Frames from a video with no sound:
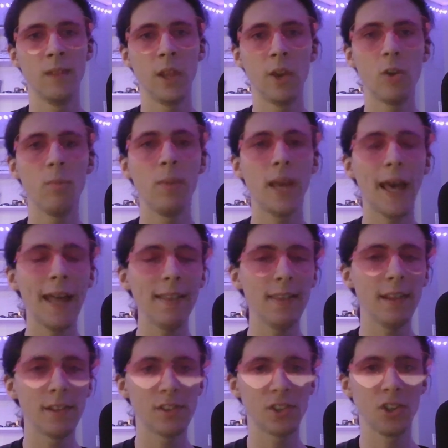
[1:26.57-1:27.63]
It would be at
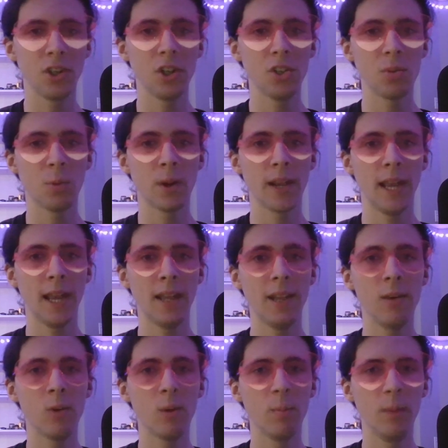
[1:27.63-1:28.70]
this church where
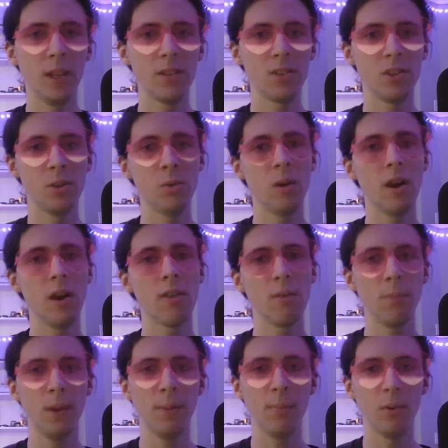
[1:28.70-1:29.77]
Candy would meet two other
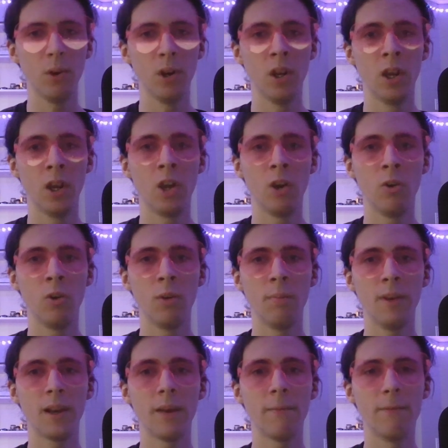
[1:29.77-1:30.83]
people who would
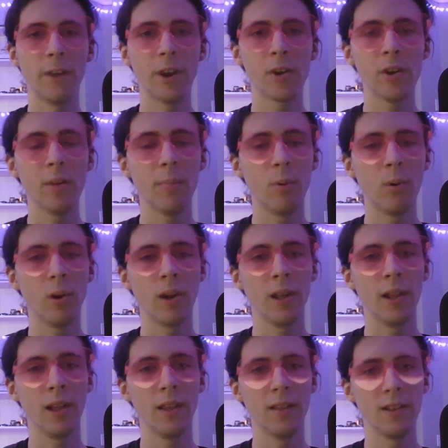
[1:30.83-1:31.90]
become very
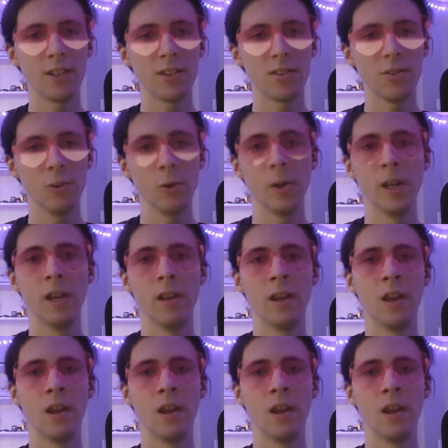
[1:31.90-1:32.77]
important in this story,